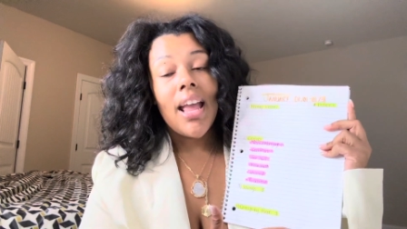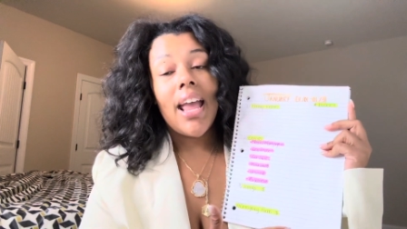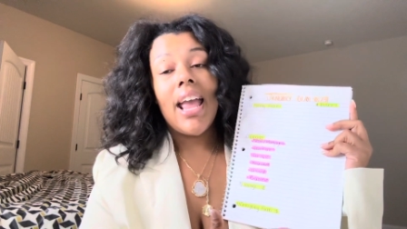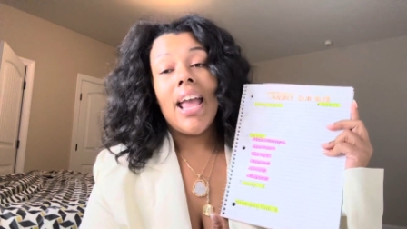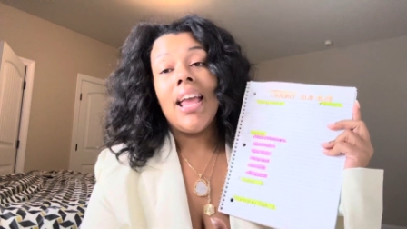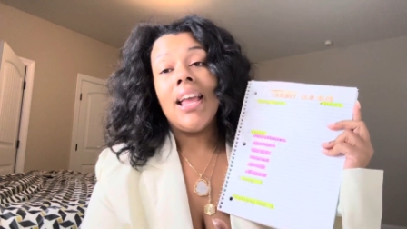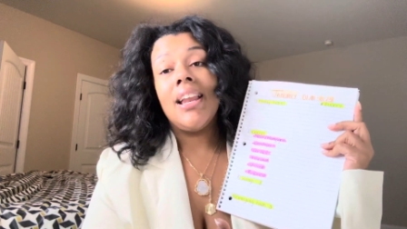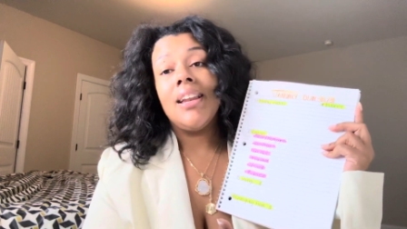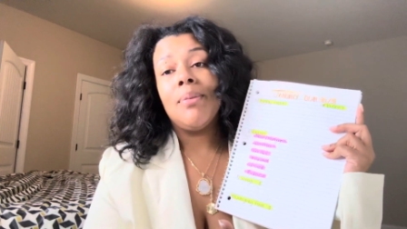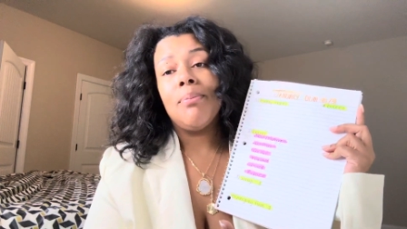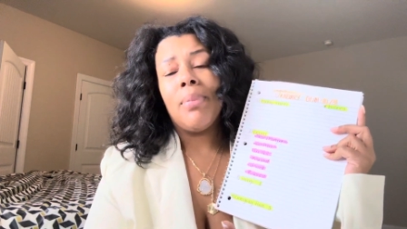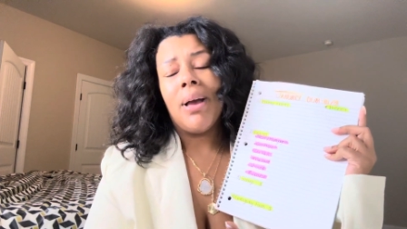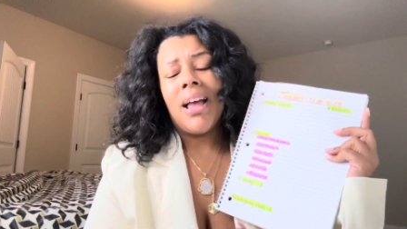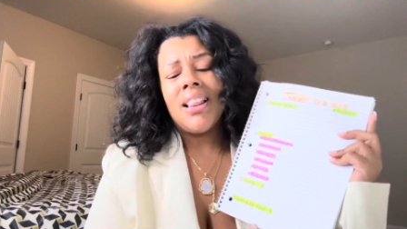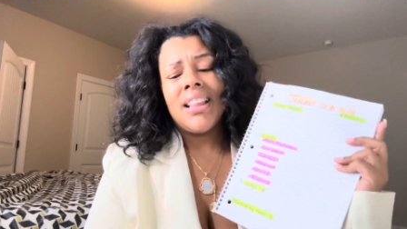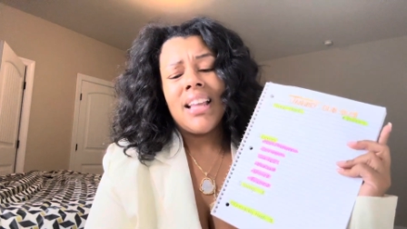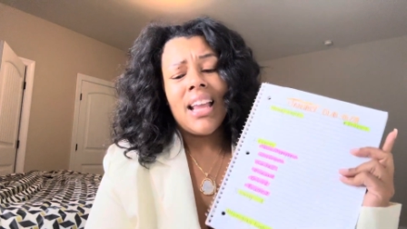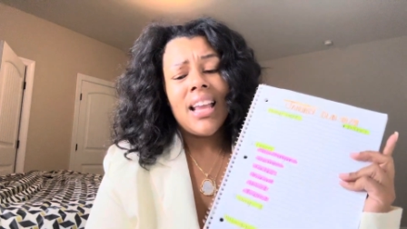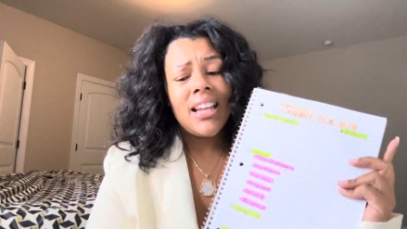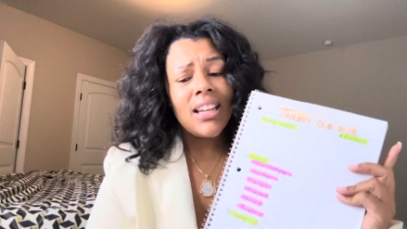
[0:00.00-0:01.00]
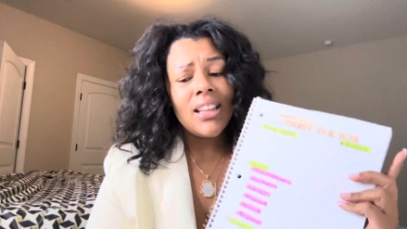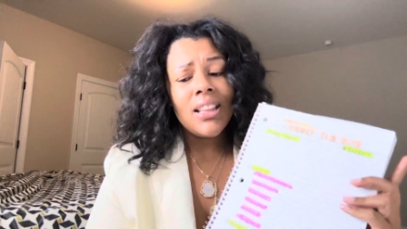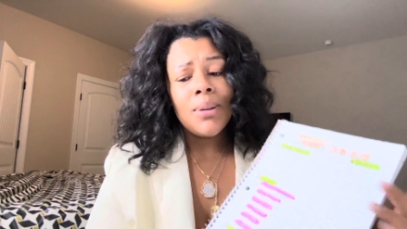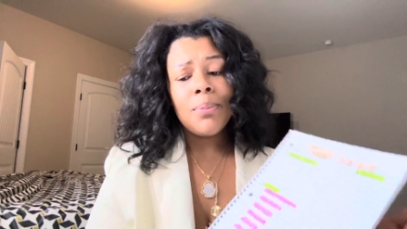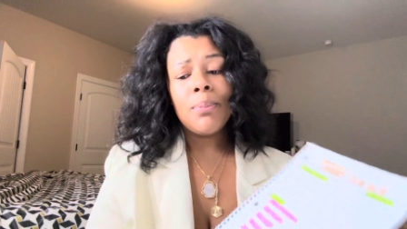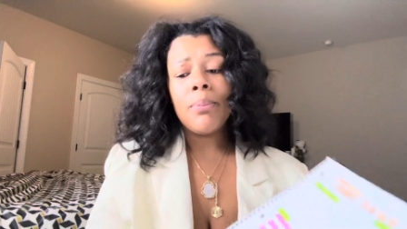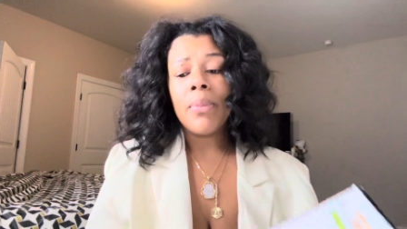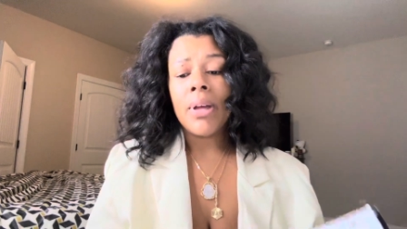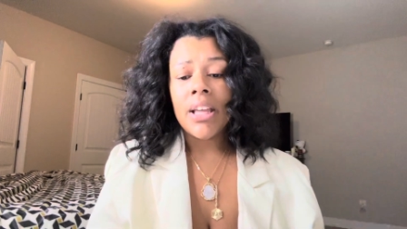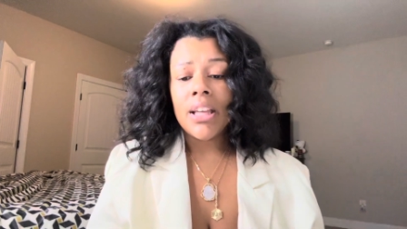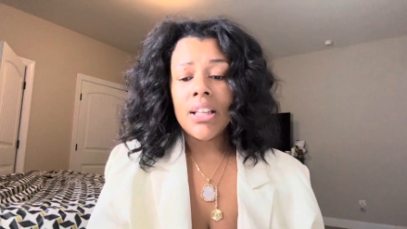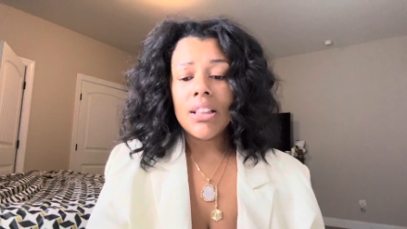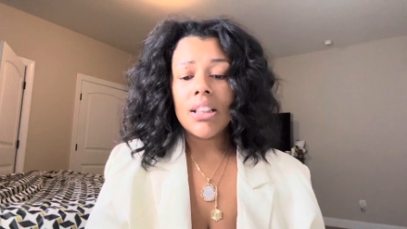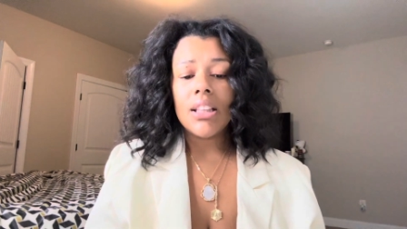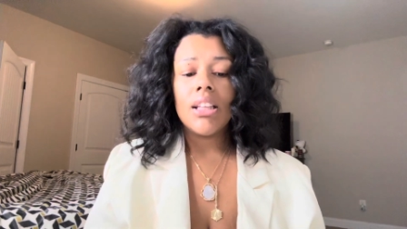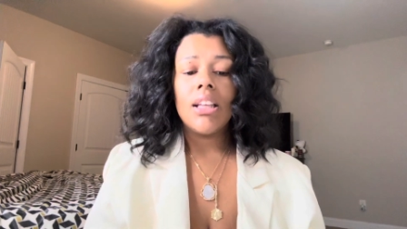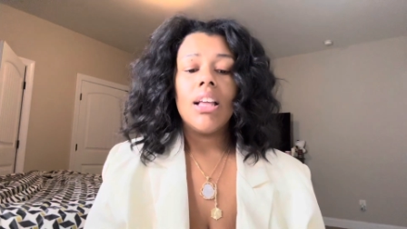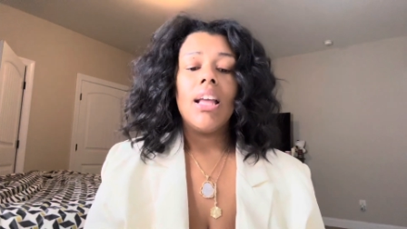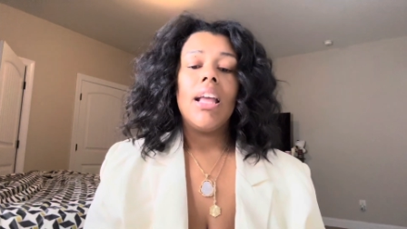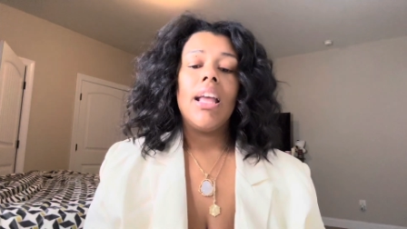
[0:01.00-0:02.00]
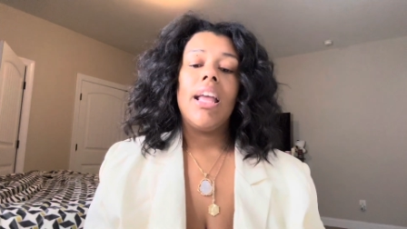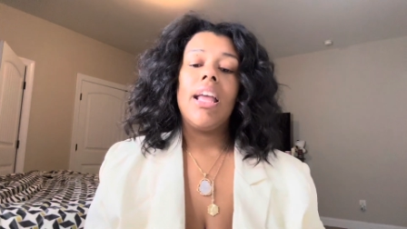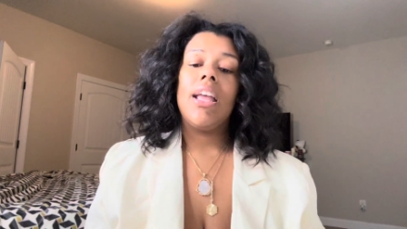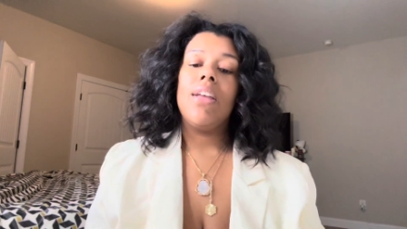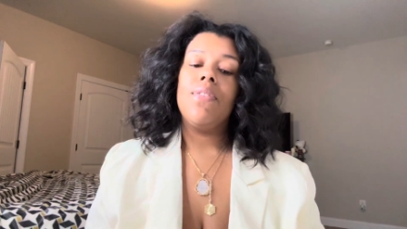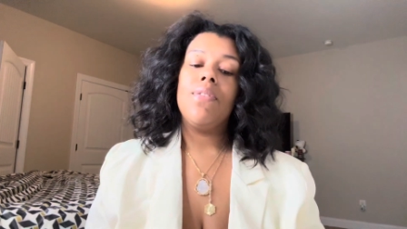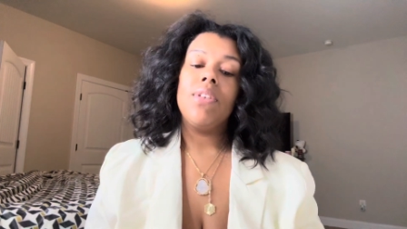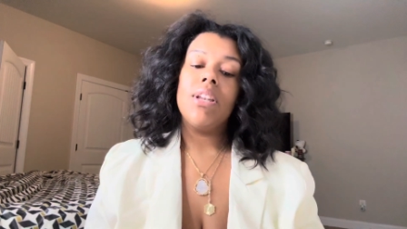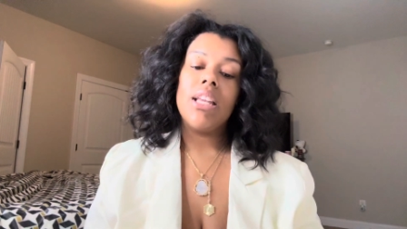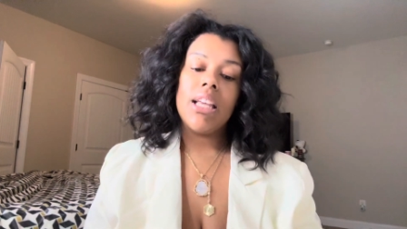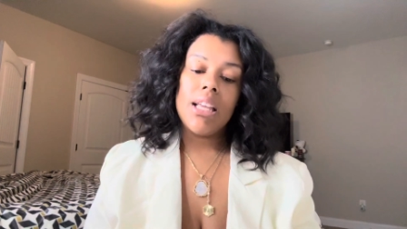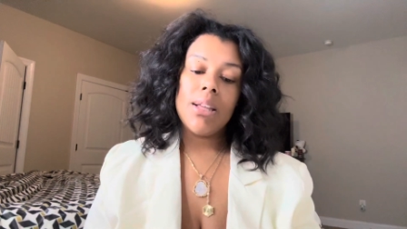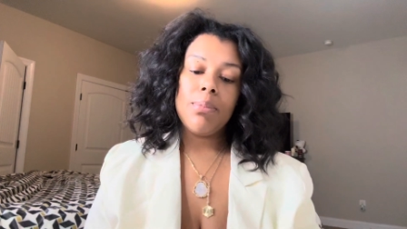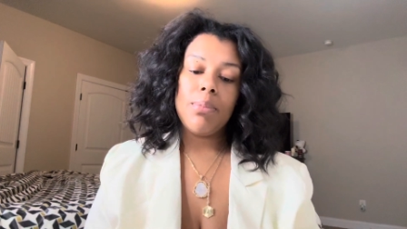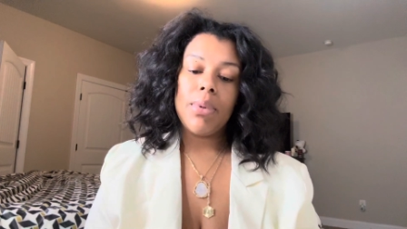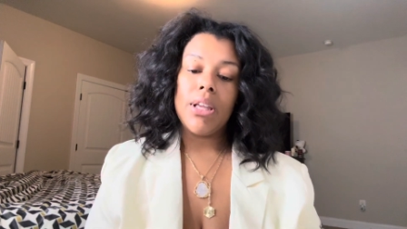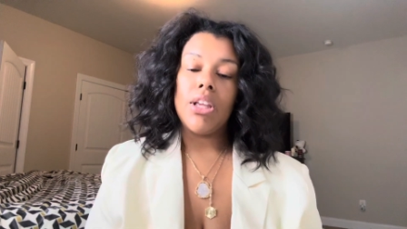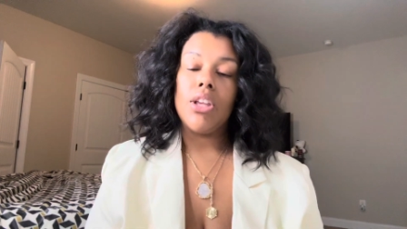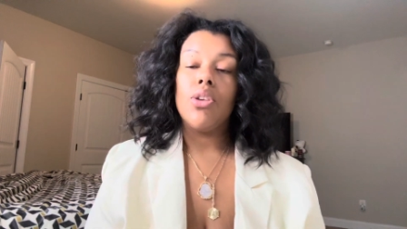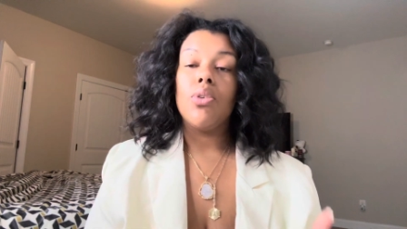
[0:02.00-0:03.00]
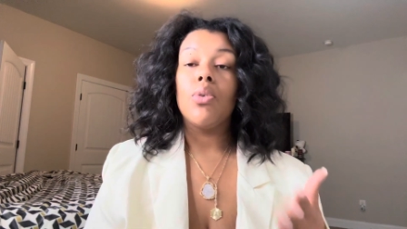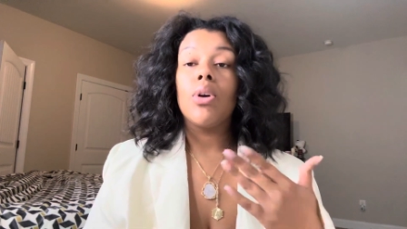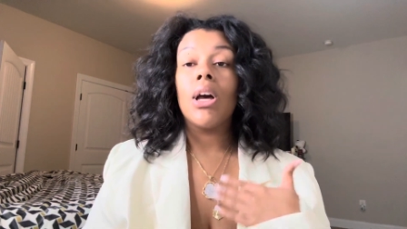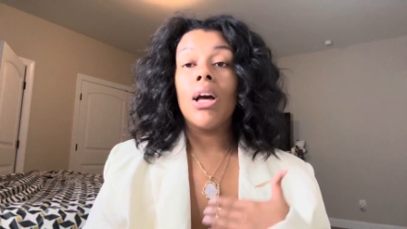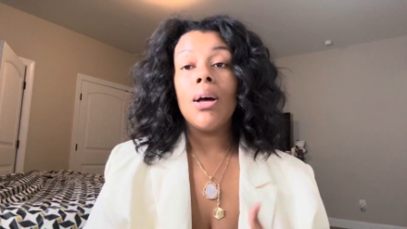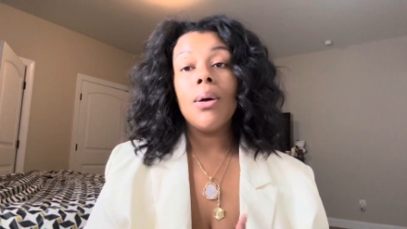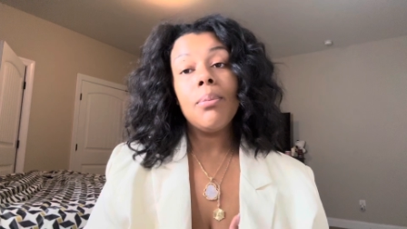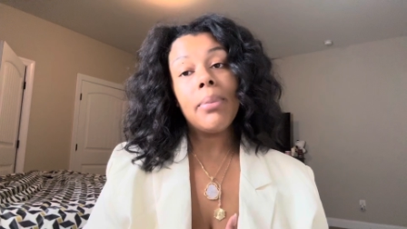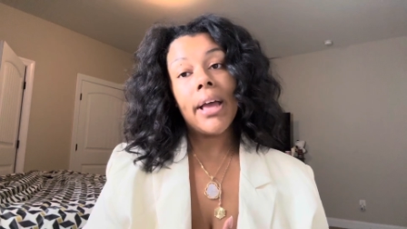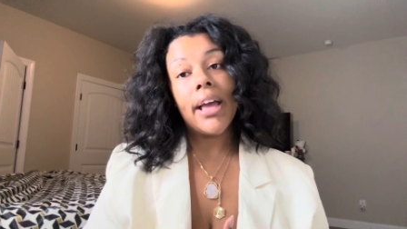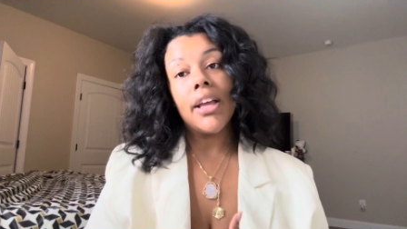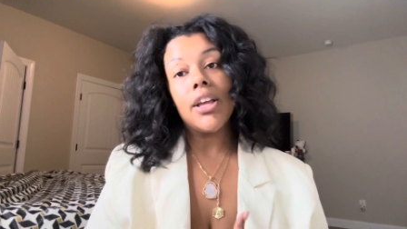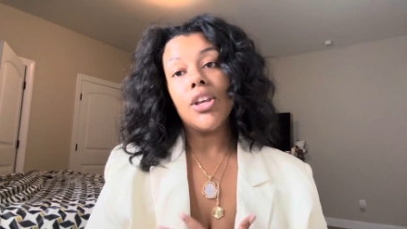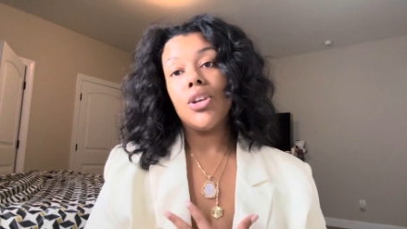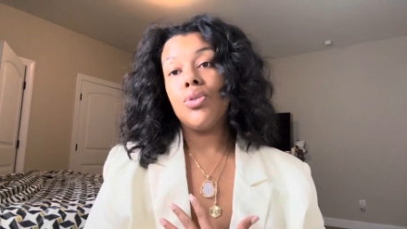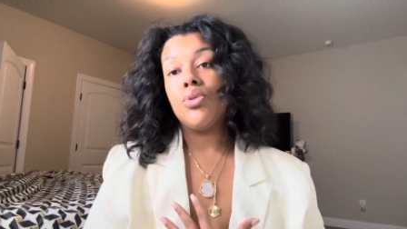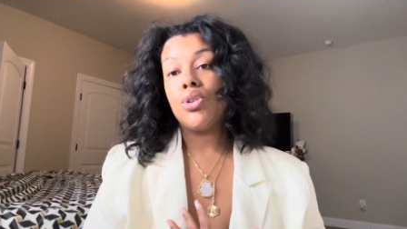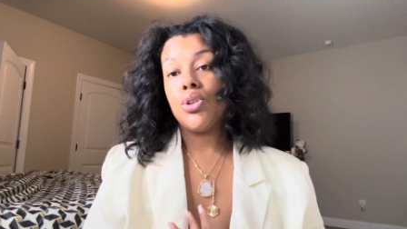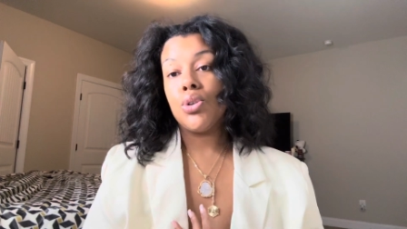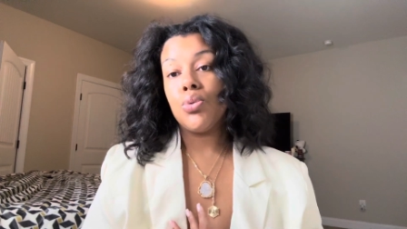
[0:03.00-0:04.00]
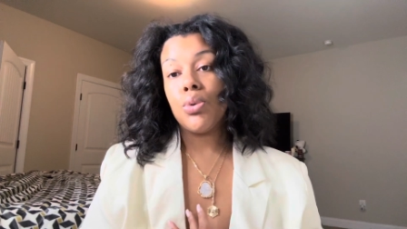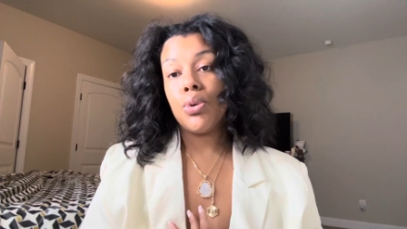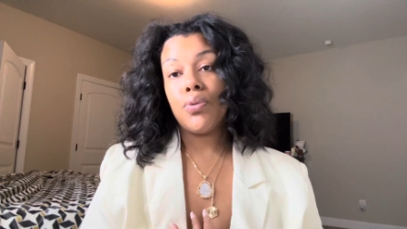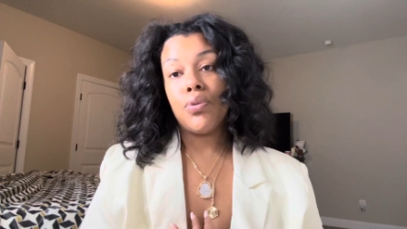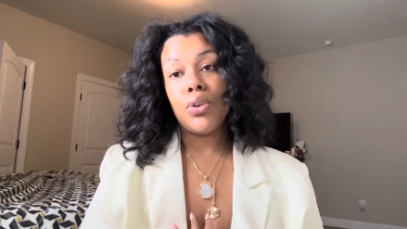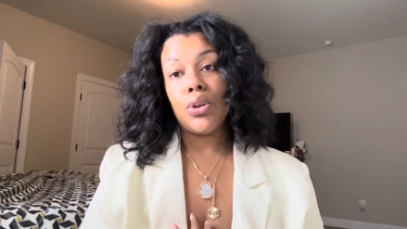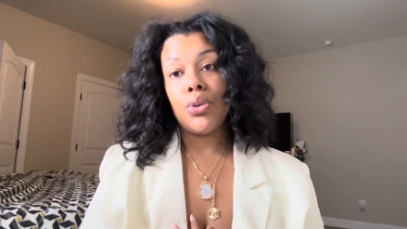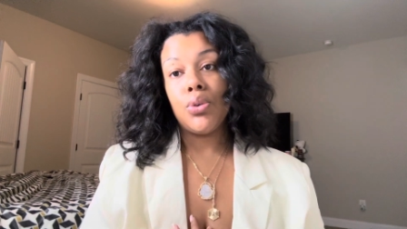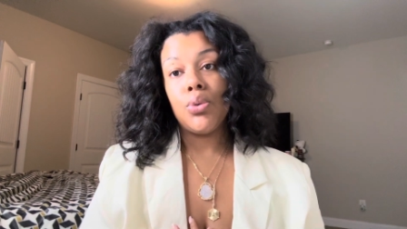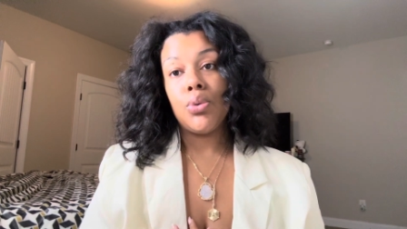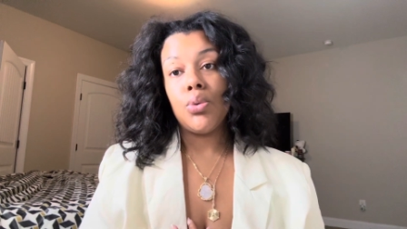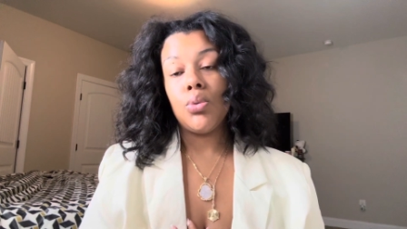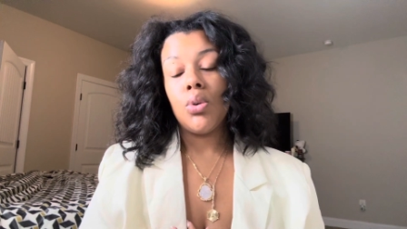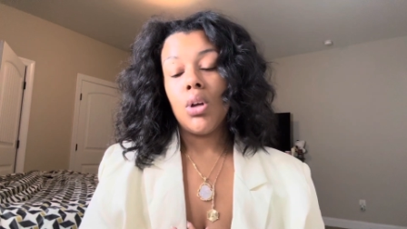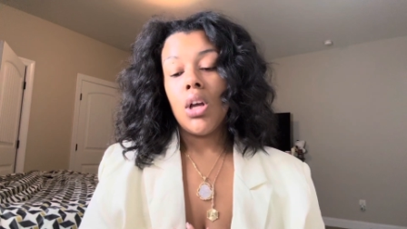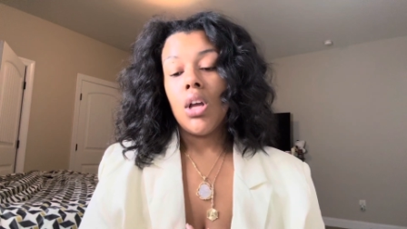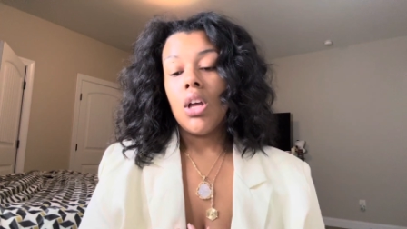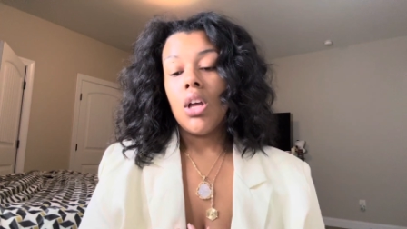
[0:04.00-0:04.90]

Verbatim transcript: And by the end of the month, if need be, you come back, you do review